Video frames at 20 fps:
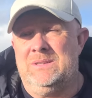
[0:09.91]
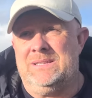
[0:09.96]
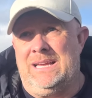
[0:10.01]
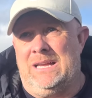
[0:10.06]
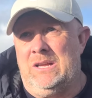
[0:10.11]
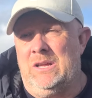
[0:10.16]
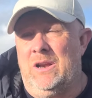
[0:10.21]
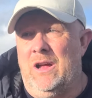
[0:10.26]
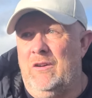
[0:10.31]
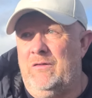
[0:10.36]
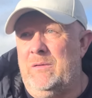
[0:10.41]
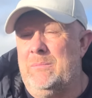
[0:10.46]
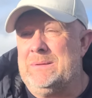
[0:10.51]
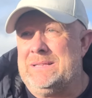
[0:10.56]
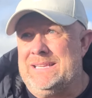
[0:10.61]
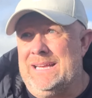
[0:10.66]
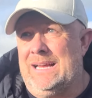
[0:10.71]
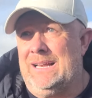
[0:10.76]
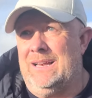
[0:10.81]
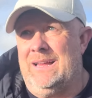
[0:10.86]
second half in
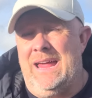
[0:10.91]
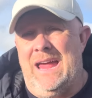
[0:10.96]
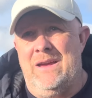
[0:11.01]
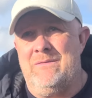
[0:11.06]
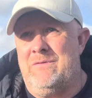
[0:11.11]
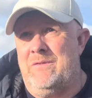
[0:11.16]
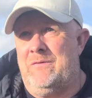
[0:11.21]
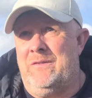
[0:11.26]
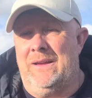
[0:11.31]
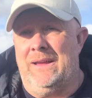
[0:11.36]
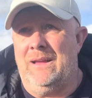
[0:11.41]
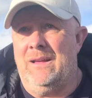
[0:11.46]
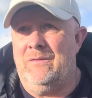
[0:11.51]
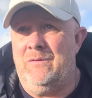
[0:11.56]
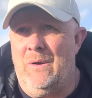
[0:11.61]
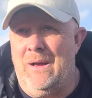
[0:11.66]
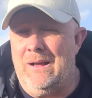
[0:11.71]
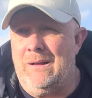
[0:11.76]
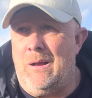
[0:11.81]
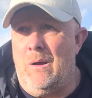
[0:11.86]
particular, everything.
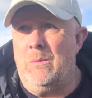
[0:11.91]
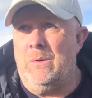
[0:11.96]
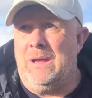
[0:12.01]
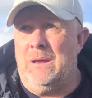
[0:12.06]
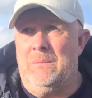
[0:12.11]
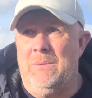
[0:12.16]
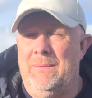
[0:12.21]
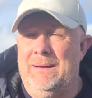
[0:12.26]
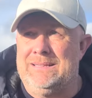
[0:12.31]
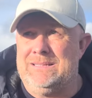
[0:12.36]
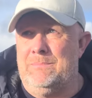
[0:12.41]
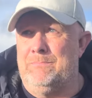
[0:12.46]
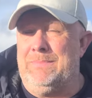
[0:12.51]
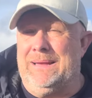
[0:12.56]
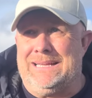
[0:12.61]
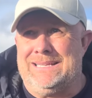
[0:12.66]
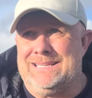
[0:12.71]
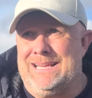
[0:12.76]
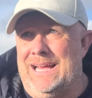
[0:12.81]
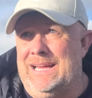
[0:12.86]
Our goalkeeper made some
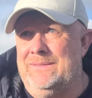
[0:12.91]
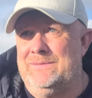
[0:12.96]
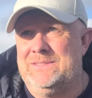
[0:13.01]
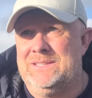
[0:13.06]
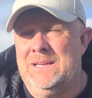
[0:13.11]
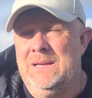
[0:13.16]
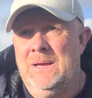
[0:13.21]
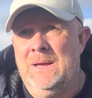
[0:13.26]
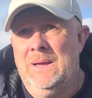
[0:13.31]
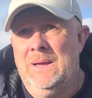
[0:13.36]
big saves.